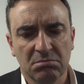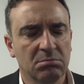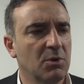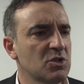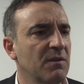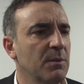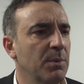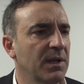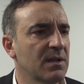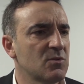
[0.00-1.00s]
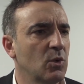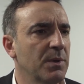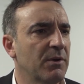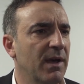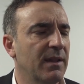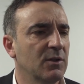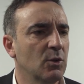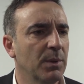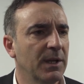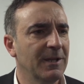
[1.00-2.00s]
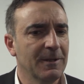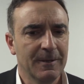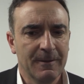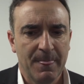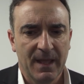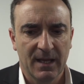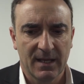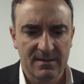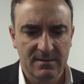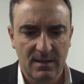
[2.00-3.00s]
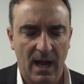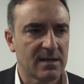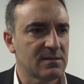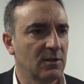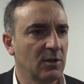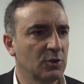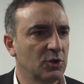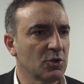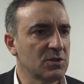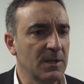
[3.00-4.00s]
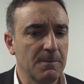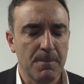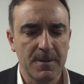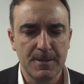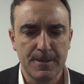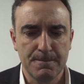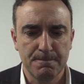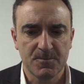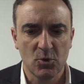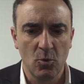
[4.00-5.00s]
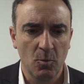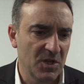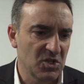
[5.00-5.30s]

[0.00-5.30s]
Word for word: most of the players will be ready to play against Arsenal on Tuesday. Um, so